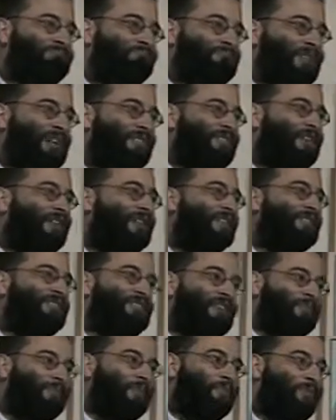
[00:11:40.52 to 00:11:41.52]
And they're
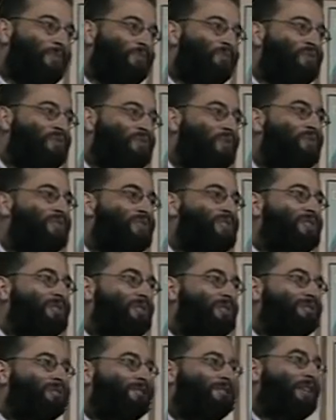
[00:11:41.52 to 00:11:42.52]
incapable to show this
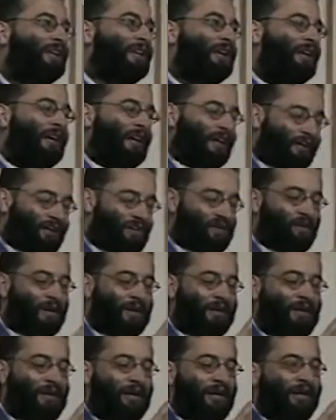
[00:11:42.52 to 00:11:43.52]
love. And that's
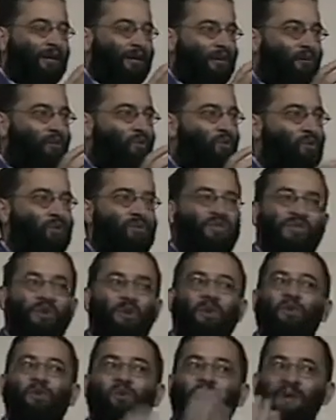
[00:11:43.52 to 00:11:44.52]
why you see
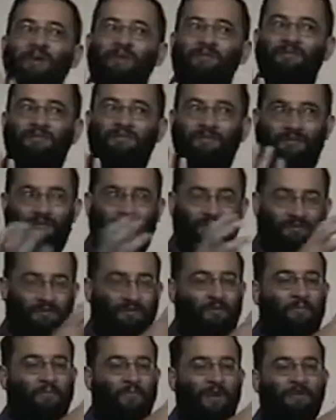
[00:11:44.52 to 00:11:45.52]
all around,
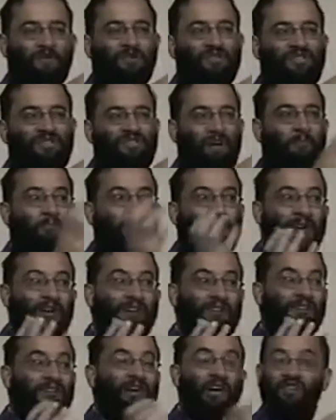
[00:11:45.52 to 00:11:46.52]
the marriages are
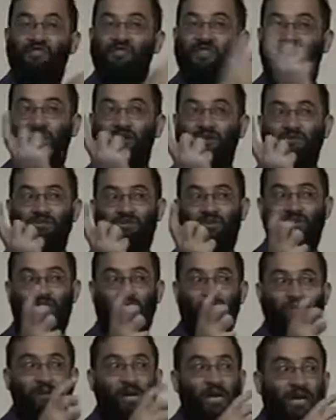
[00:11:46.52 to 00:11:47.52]
breaking, and now they
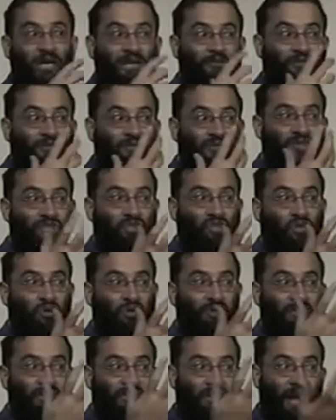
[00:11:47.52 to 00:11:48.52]
are even
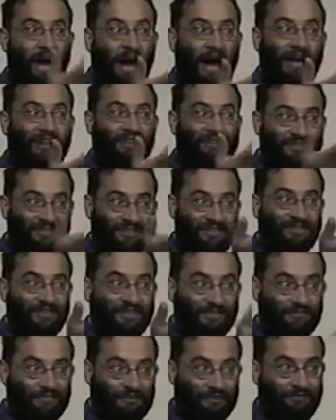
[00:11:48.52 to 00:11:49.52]
destroying the
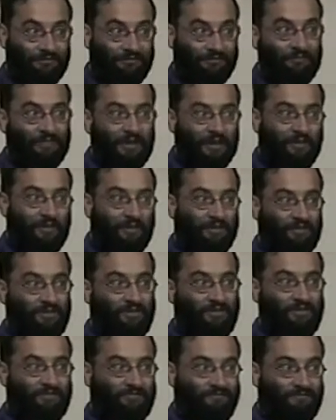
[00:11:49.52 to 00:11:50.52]
idea of marriage.